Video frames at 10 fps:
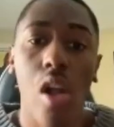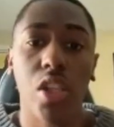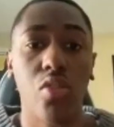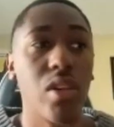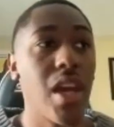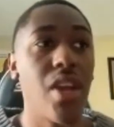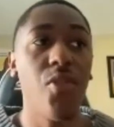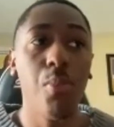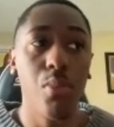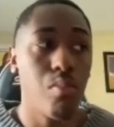So again, if you
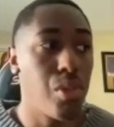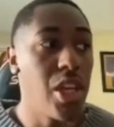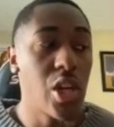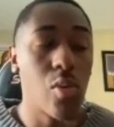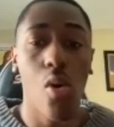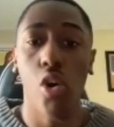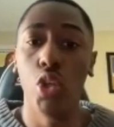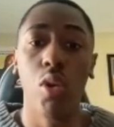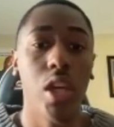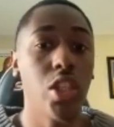play your role, you
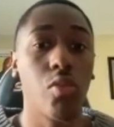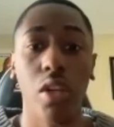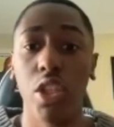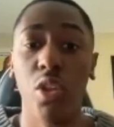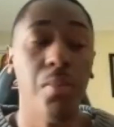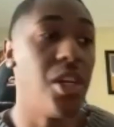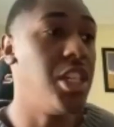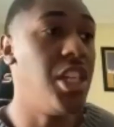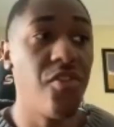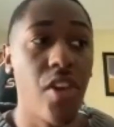hit threes, you play
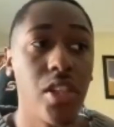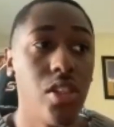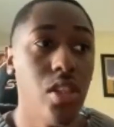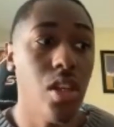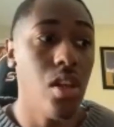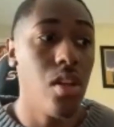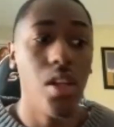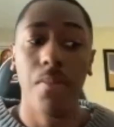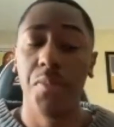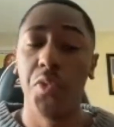defense,
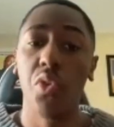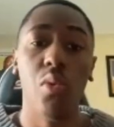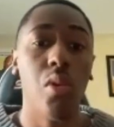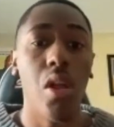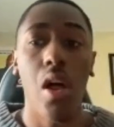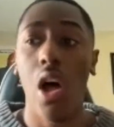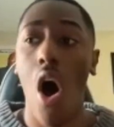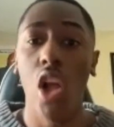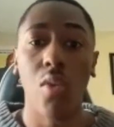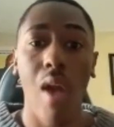you do all
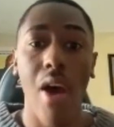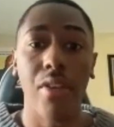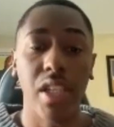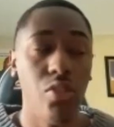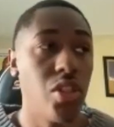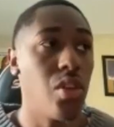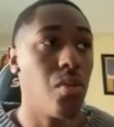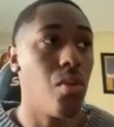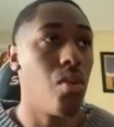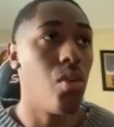around, and you can
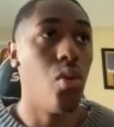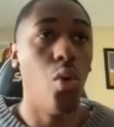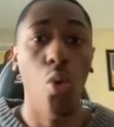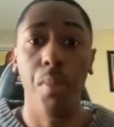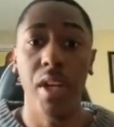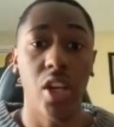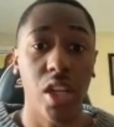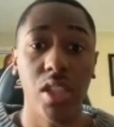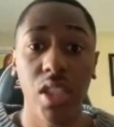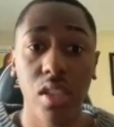hoop and you're
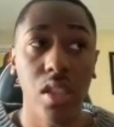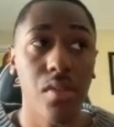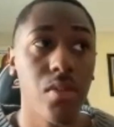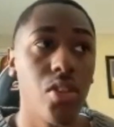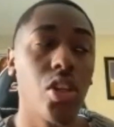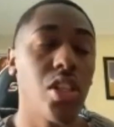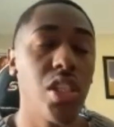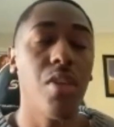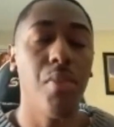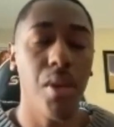consistent, you're gonna see a
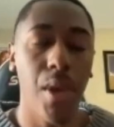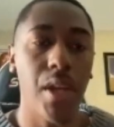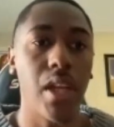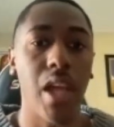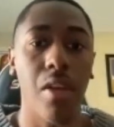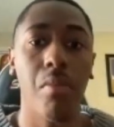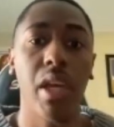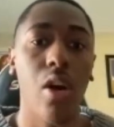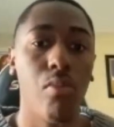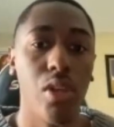big payday. Like Mikal
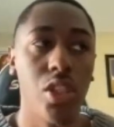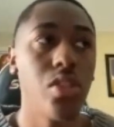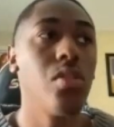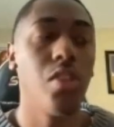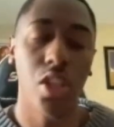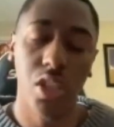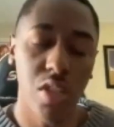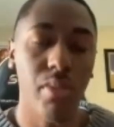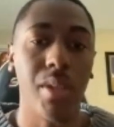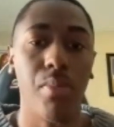Bridges, you're gonna see a
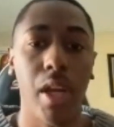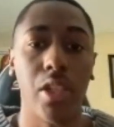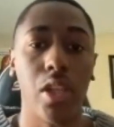big payday.